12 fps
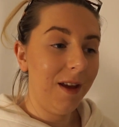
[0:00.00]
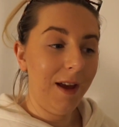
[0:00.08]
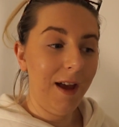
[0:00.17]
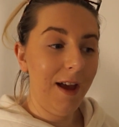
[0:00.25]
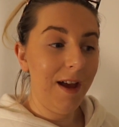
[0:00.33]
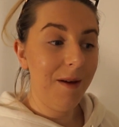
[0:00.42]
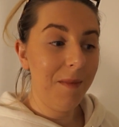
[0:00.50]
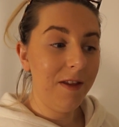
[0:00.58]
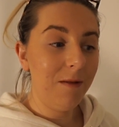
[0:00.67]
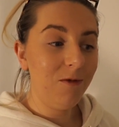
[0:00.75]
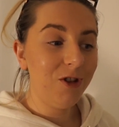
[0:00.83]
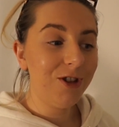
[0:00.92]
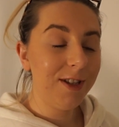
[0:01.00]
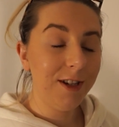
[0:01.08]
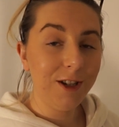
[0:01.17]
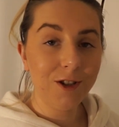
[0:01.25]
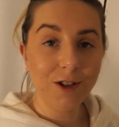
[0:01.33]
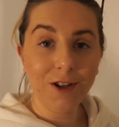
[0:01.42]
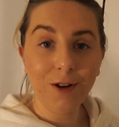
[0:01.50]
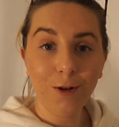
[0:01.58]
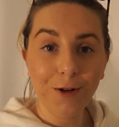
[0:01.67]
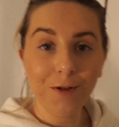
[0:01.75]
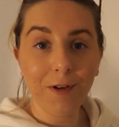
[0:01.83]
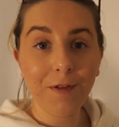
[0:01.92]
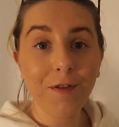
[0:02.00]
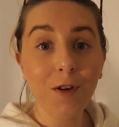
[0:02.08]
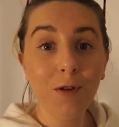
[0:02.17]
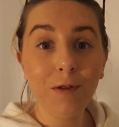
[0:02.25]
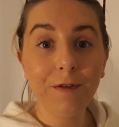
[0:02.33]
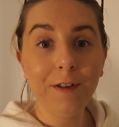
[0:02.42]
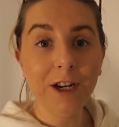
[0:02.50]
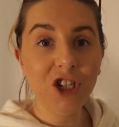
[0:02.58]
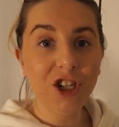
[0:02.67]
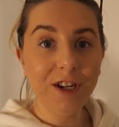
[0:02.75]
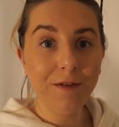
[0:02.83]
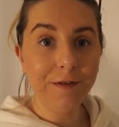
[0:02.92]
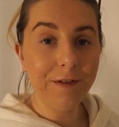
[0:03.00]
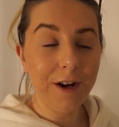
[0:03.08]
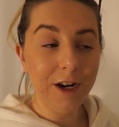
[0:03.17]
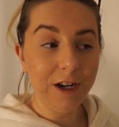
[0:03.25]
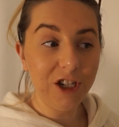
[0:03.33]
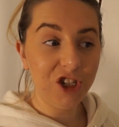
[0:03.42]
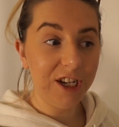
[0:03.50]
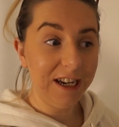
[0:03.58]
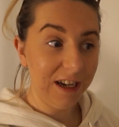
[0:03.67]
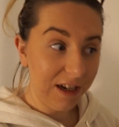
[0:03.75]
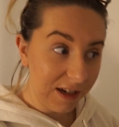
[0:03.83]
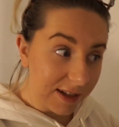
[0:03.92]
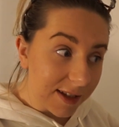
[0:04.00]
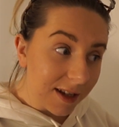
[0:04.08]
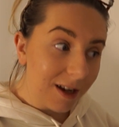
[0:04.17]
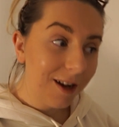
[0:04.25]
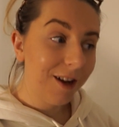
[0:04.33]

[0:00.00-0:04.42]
And then we just need to order a few furnishings